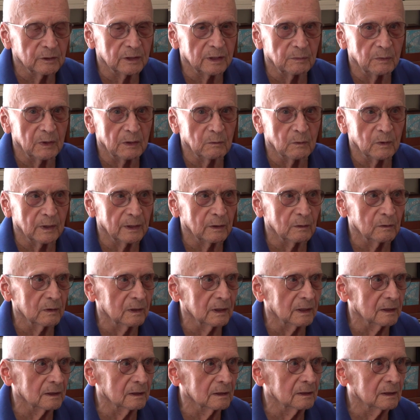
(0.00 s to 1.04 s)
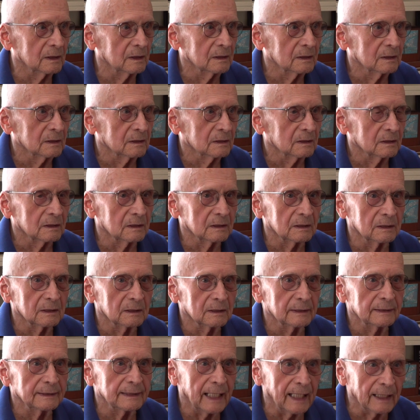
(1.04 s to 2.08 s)
That used to be 101.
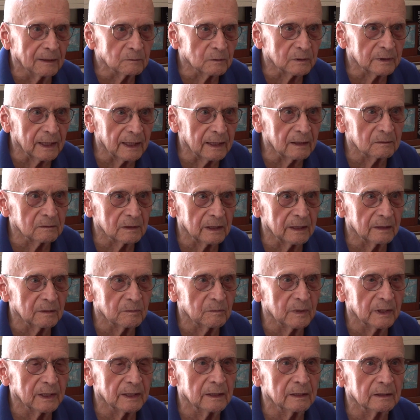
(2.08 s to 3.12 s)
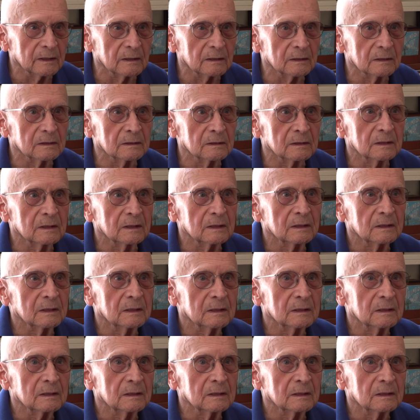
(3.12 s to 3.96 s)
Downtown got bigger.